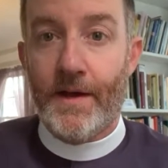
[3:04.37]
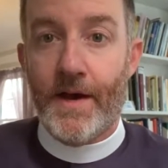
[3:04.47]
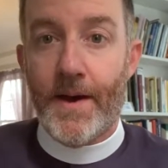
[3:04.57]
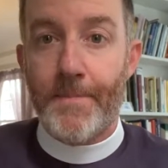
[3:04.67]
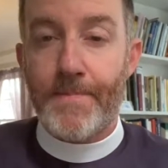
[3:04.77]

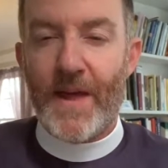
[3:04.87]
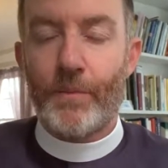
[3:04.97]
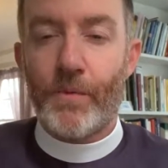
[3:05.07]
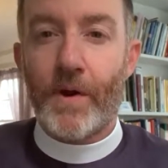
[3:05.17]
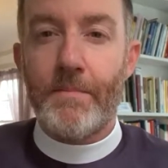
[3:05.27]
And
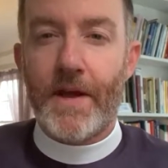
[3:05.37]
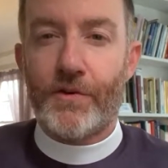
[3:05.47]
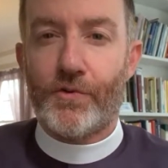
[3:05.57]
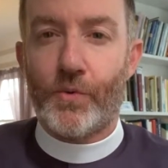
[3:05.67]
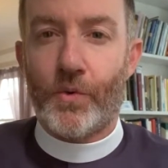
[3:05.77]
we want to make
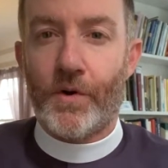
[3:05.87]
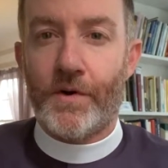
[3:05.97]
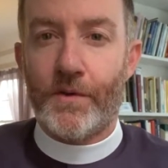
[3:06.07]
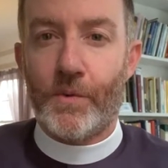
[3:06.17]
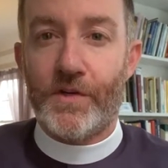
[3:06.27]

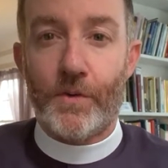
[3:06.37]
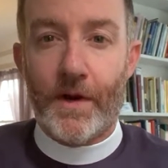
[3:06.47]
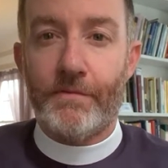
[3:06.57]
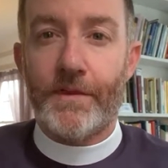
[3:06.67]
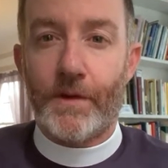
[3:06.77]
sure that we do
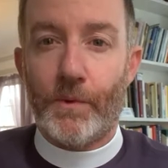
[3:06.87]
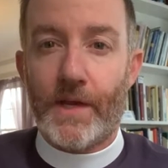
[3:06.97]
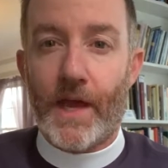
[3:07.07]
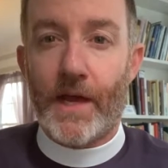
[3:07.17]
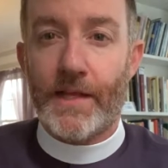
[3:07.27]
everything we
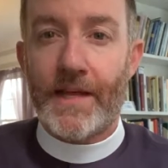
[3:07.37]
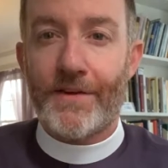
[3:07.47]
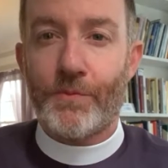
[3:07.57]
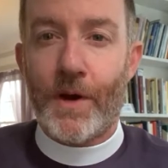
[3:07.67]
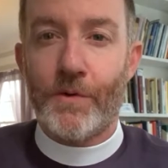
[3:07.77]
can. And
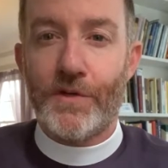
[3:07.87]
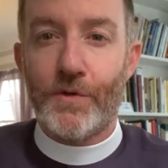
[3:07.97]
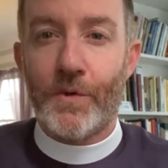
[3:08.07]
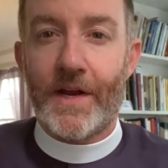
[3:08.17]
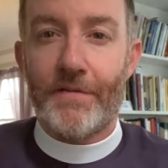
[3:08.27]
that's why we're
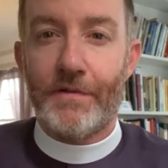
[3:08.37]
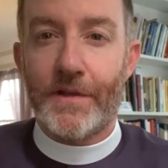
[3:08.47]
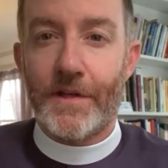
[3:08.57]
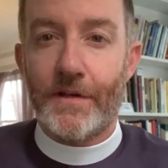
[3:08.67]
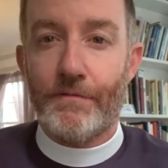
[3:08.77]
doing
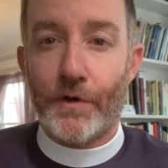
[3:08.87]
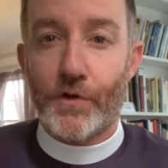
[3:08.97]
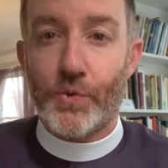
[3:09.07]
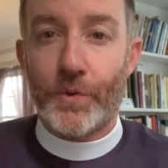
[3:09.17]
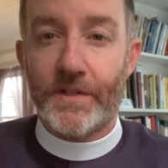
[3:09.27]
everything
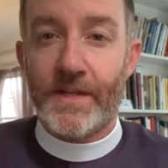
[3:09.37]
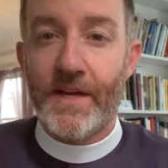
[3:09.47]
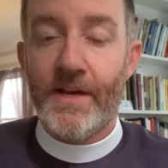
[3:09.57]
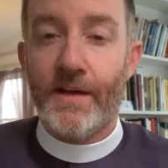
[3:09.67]
virtually.